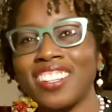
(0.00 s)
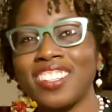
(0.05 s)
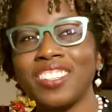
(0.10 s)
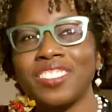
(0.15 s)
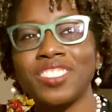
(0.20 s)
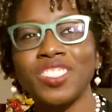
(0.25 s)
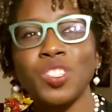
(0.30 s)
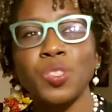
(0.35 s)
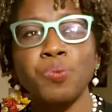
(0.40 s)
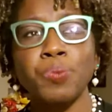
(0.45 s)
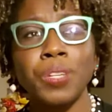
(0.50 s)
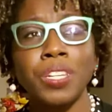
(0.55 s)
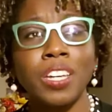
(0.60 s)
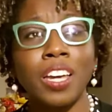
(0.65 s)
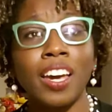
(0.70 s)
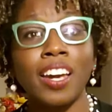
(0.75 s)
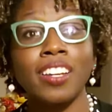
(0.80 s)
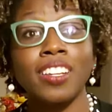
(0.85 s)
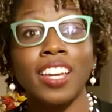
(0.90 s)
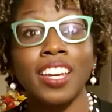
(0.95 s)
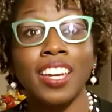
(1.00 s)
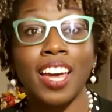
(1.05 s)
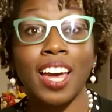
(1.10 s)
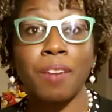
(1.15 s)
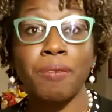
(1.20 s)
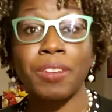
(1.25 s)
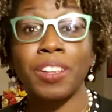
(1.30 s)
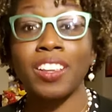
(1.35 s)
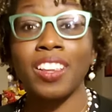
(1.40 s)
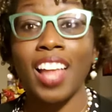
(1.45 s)
you know, just be kind. Like
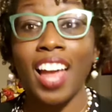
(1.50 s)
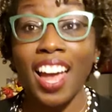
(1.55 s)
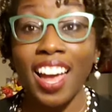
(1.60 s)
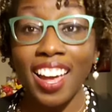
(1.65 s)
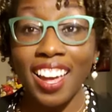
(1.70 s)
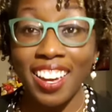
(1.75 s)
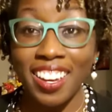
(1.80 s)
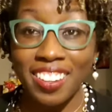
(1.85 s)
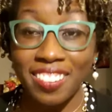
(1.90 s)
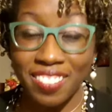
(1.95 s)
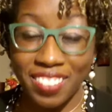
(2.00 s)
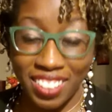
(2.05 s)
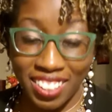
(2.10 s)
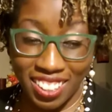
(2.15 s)
I'm alive.